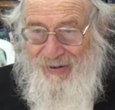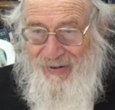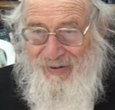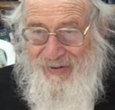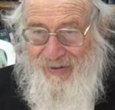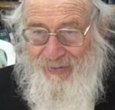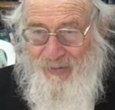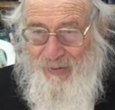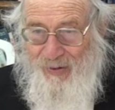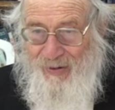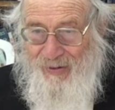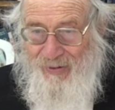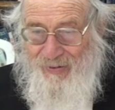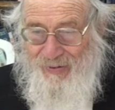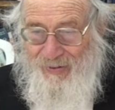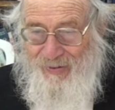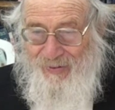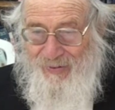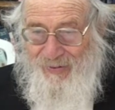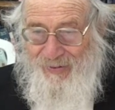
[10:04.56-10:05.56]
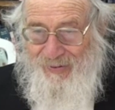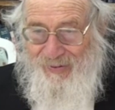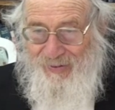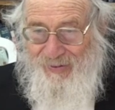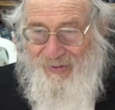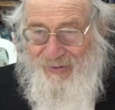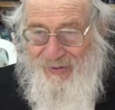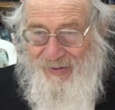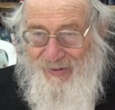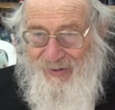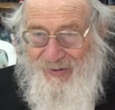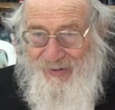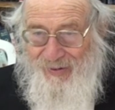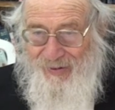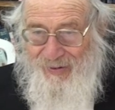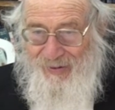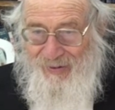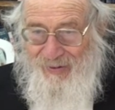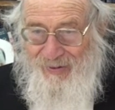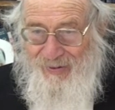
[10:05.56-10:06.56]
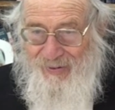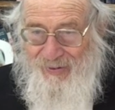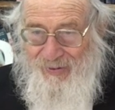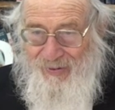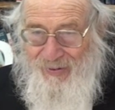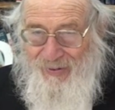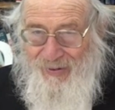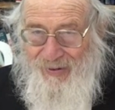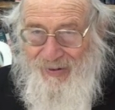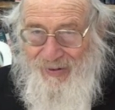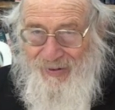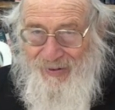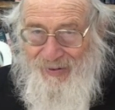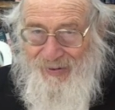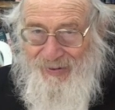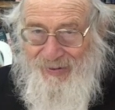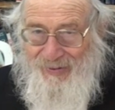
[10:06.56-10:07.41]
easy way to do, to cook it.